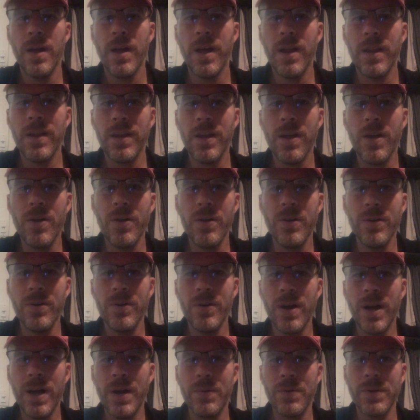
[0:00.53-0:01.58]

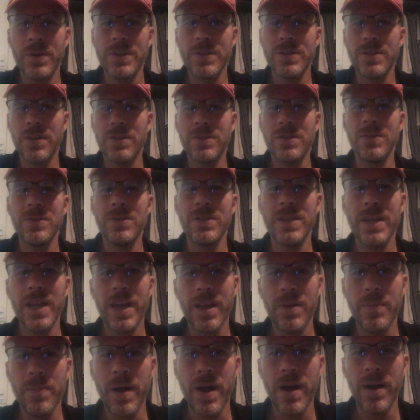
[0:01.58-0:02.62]
Hello, I wanted to talk to you
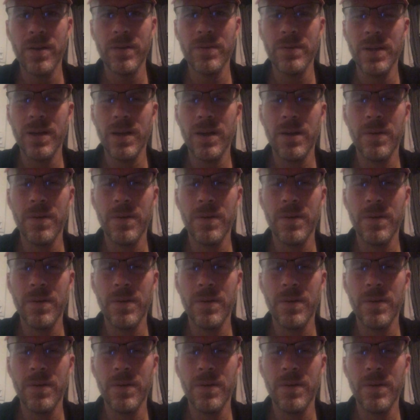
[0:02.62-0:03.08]
today about